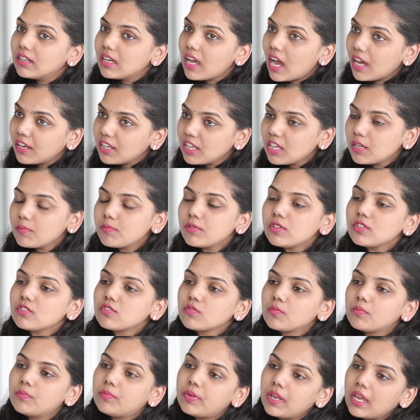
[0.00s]
unable
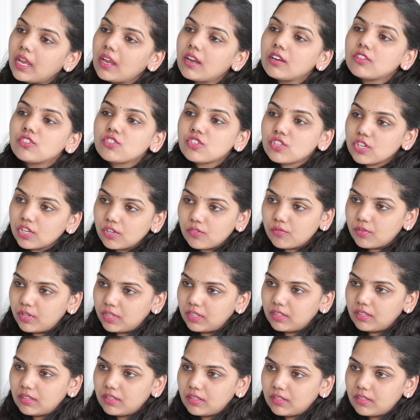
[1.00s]
to bear children.